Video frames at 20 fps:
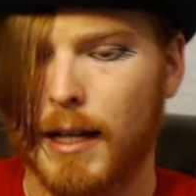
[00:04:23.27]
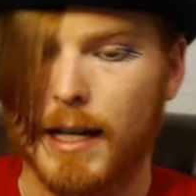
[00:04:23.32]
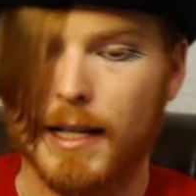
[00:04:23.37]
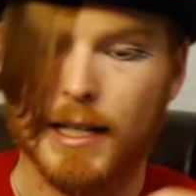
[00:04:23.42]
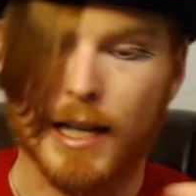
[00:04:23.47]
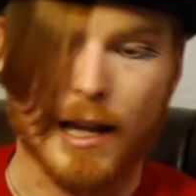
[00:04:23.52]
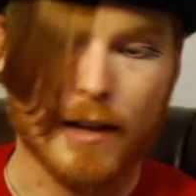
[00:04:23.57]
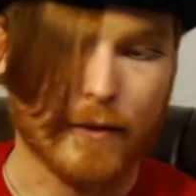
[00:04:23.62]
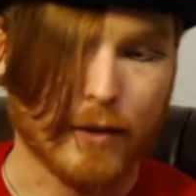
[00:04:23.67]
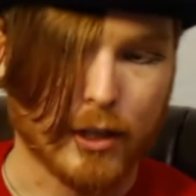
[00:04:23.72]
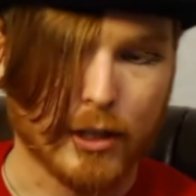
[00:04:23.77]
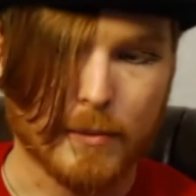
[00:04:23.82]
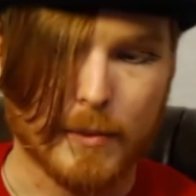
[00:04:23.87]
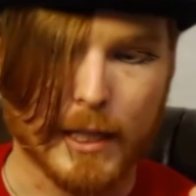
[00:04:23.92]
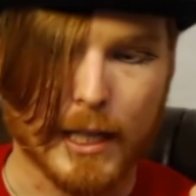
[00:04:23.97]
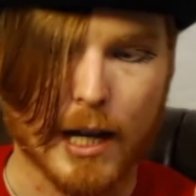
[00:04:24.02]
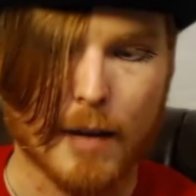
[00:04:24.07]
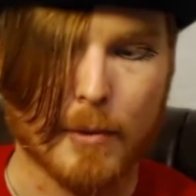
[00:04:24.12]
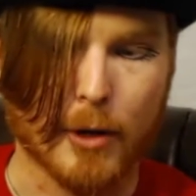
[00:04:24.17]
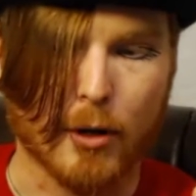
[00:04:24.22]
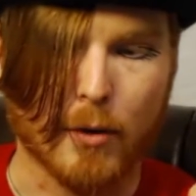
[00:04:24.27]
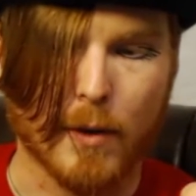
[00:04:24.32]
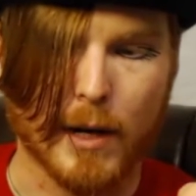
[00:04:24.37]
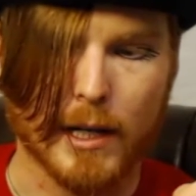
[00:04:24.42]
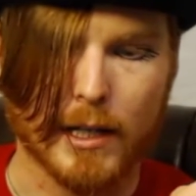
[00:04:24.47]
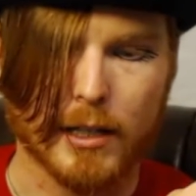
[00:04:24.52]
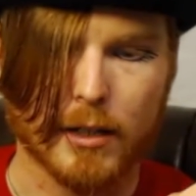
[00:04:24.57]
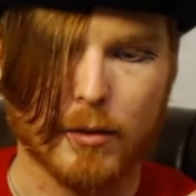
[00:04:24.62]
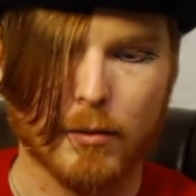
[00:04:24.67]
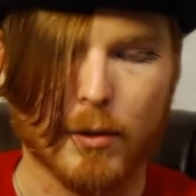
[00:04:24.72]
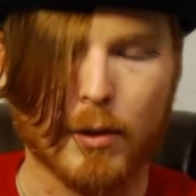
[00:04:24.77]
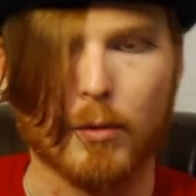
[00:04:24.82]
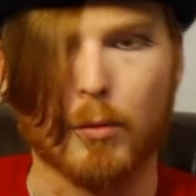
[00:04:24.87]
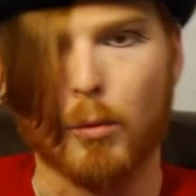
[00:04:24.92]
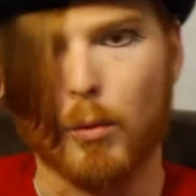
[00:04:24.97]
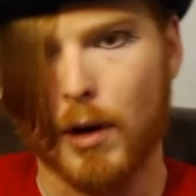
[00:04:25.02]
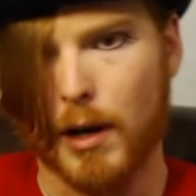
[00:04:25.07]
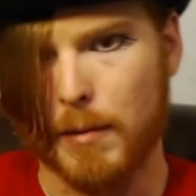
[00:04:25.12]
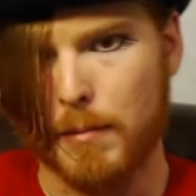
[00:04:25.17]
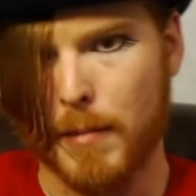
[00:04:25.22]
As I have only become acquainted with
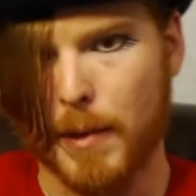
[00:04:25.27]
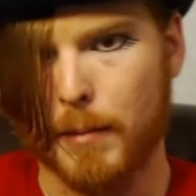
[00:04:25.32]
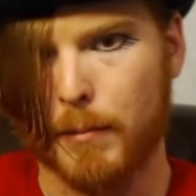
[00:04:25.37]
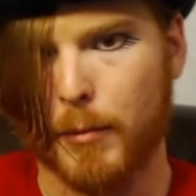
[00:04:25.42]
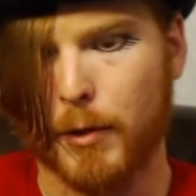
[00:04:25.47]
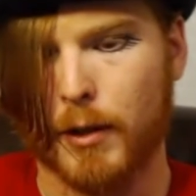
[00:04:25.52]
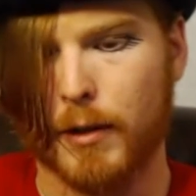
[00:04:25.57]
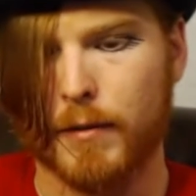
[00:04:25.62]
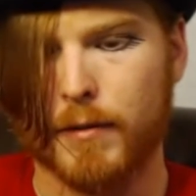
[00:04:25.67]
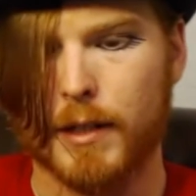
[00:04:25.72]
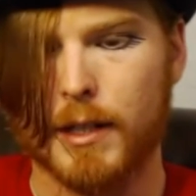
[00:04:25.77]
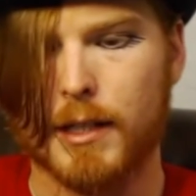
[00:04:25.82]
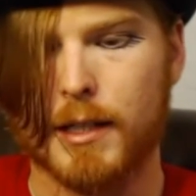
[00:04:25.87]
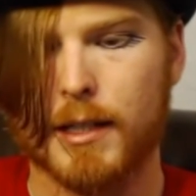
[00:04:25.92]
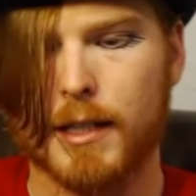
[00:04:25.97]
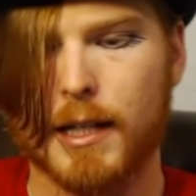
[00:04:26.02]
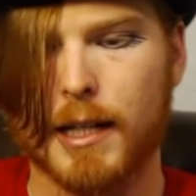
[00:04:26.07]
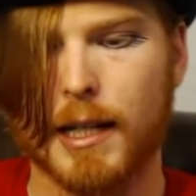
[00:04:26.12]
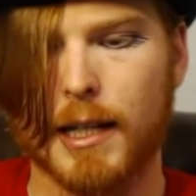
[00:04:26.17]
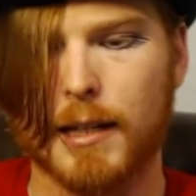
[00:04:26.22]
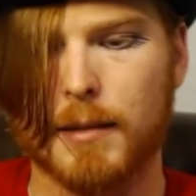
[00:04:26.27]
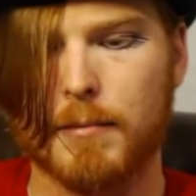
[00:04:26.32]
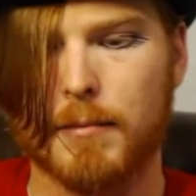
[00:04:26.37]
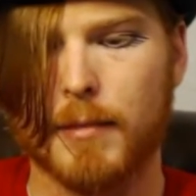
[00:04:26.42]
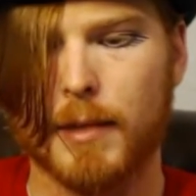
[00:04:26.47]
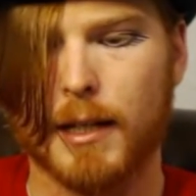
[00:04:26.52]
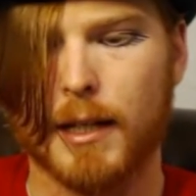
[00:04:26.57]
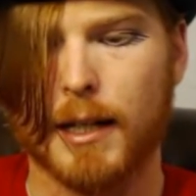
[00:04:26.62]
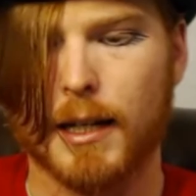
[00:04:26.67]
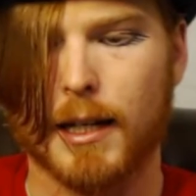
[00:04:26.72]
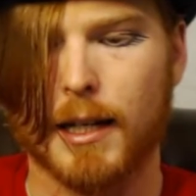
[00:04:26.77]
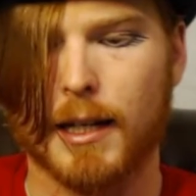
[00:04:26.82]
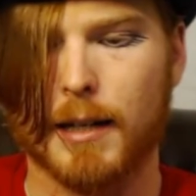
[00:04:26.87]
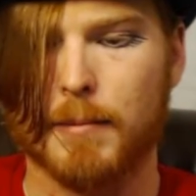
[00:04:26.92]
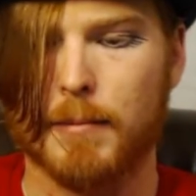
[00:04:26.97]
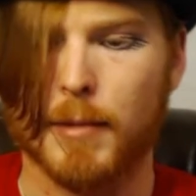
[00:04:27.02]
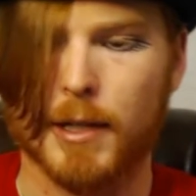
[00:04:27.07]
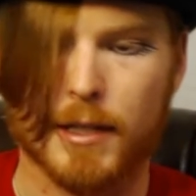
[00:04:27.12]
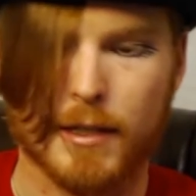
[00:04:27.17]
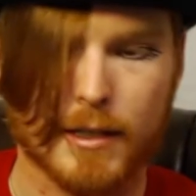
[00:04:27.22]
one member of this team, I
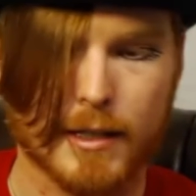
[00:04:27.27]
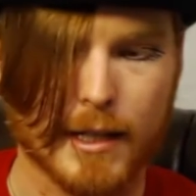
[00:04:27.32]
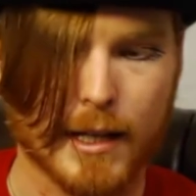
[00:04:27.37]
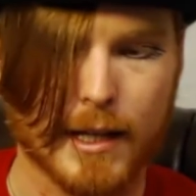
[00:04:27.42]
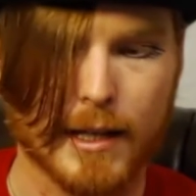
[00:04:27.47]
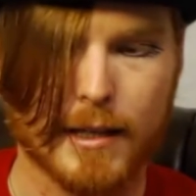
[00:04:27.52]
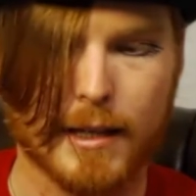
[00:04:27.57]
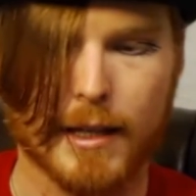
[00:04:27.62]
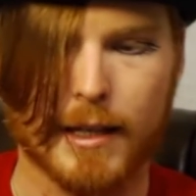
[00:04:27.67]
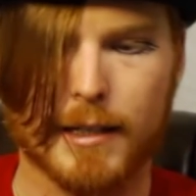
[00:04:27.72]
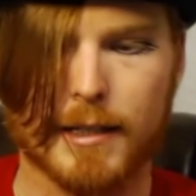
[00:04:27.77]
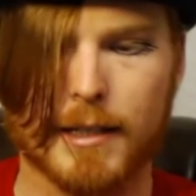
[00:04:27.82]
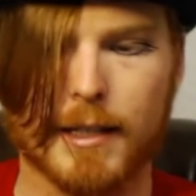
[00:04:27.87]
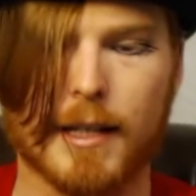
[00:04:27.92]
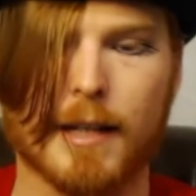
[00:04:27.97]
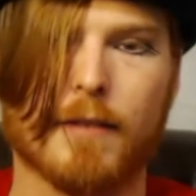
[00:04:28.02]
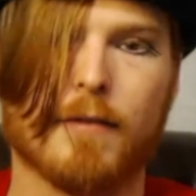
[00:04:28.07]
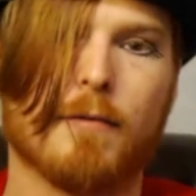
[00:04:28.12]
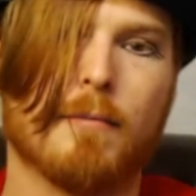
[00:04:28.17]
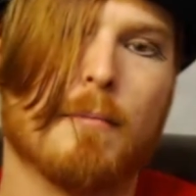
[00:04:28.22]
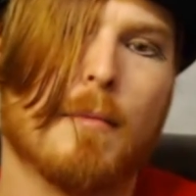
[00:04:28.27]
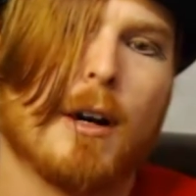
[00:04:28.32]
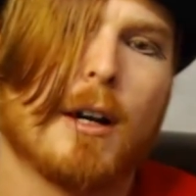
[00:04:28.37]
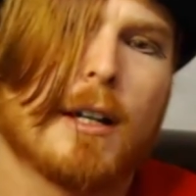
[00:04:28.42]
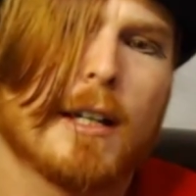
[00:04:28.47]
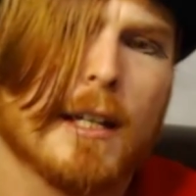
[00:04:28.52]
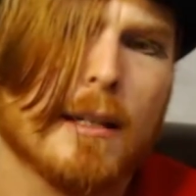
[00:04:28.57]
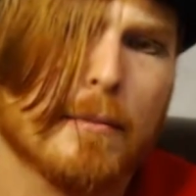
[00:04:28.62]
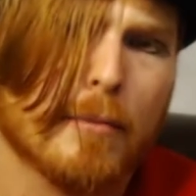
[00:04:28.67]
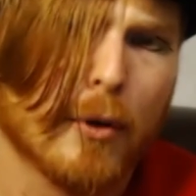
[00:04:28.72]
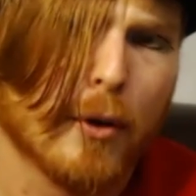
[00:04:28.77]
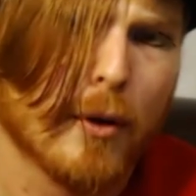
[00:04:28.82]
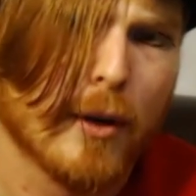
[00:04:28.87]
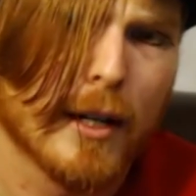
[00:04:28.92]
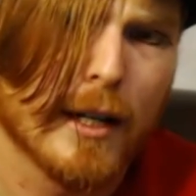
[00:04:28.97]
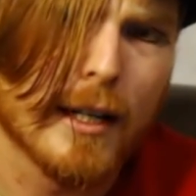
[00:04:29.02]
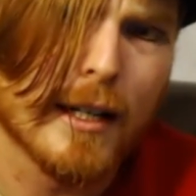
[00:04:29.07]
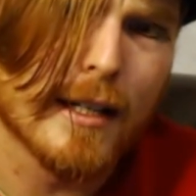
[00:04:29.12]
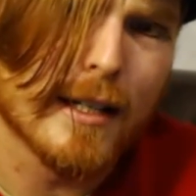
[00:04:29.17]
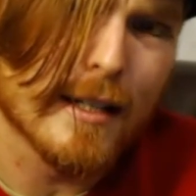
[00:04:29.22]
must say that if Monkey
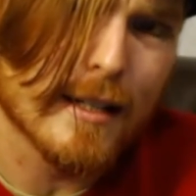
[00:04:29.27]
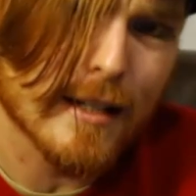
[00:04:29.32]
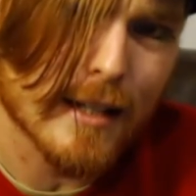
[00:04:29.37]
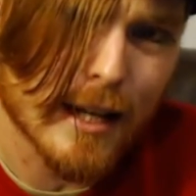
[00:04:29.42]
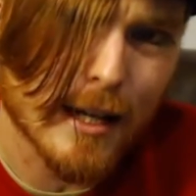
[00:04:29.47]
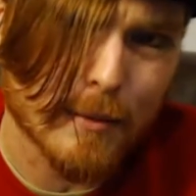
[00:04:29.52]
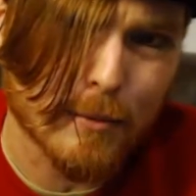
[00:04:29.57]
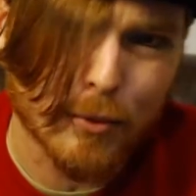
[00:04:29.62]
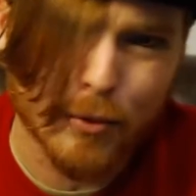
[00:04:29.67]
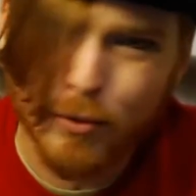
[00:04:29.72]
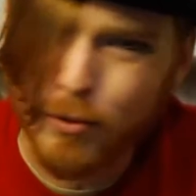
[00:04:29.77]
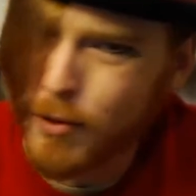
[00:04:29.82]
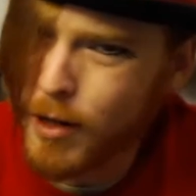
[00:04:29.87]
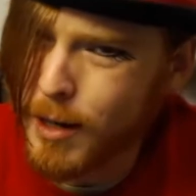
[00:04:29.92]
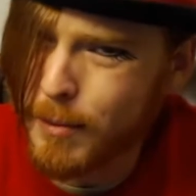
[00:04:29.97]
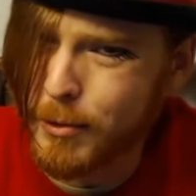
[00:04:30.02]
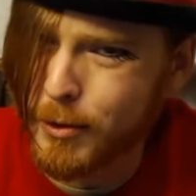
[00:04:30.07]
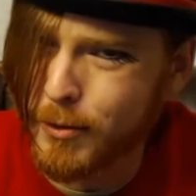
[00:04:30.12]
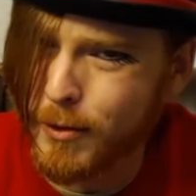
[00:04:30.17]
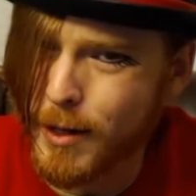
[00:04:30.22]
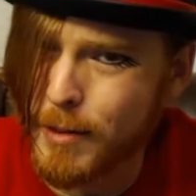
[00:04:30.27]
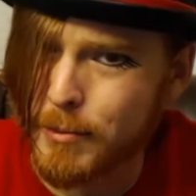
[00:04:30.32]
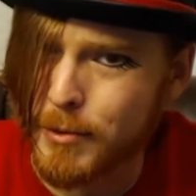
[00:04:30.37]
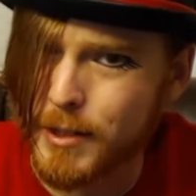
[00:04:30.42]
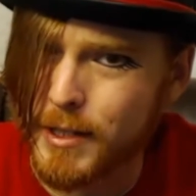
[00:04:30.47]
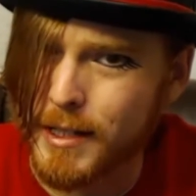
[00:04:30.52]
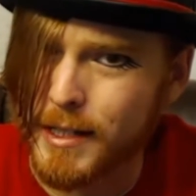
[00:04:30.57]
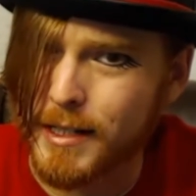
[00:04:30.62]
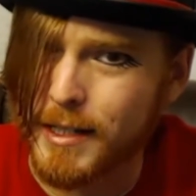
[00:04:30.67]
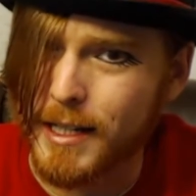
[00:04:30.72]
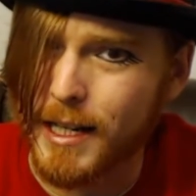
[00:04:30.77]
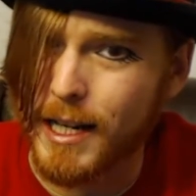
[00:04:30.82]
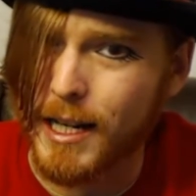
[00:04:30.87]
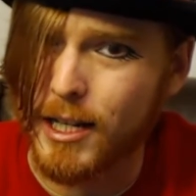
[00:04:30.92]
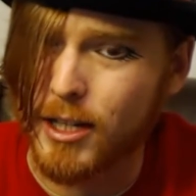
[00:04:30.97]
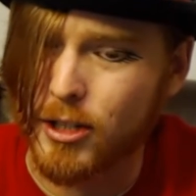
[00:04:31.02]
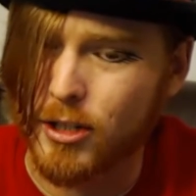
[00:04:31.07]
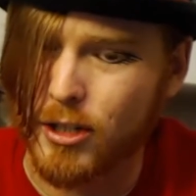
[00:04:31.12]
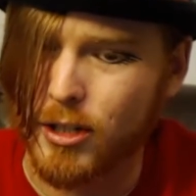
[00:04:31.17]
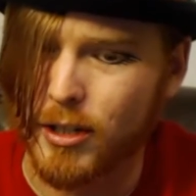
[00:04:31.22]
Boy is a proper
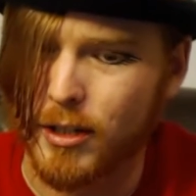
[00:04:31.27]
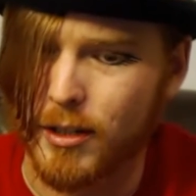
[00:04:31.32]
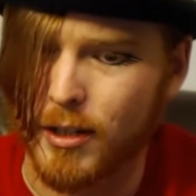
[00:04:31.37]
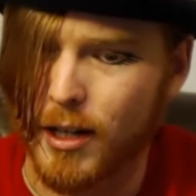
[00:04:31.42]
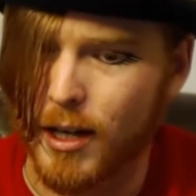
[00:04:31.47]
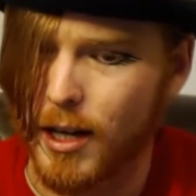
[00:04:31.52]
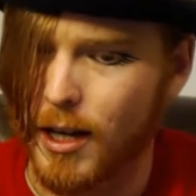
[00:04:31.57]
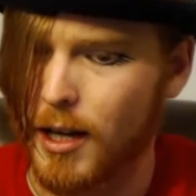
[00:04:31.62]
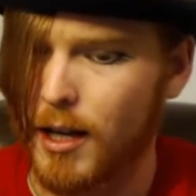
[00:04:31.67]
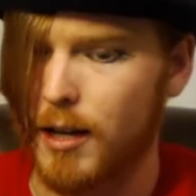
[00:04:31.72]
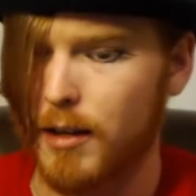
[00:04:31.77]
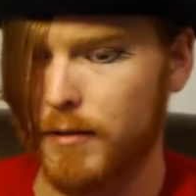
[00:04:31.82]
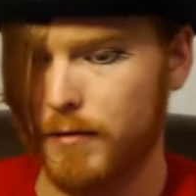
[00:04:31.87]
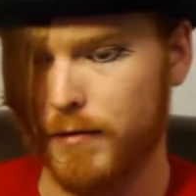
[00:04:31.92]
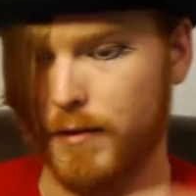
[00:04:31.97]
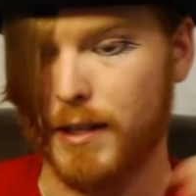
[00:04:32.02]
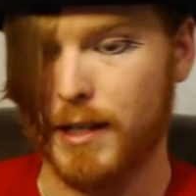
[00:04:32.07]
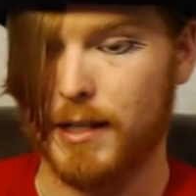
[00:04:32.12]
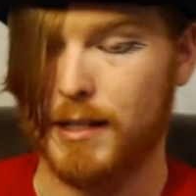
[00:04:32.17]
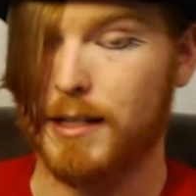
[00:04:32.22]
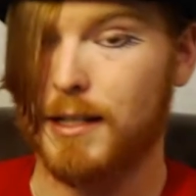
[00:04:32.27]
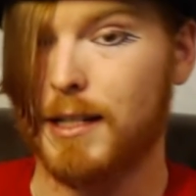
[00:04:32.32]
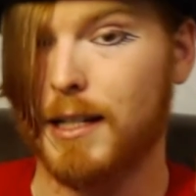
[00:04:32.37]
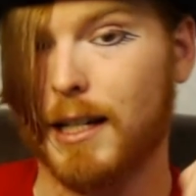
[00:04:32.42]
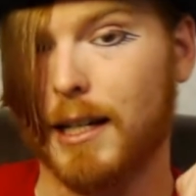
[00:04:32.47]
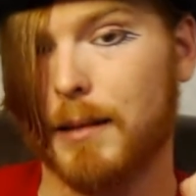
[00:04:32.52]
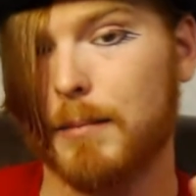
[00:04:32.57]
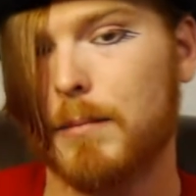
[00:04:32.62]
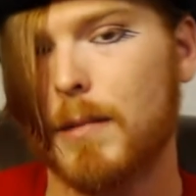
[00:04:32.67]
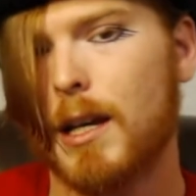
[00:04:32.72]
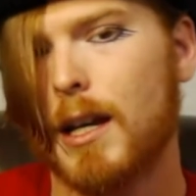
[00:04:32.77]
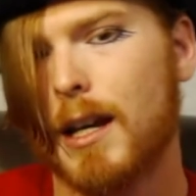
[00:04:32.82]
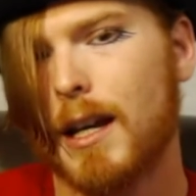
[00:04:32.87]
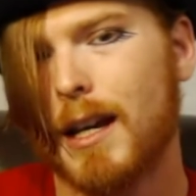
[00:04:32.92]
representation of this team,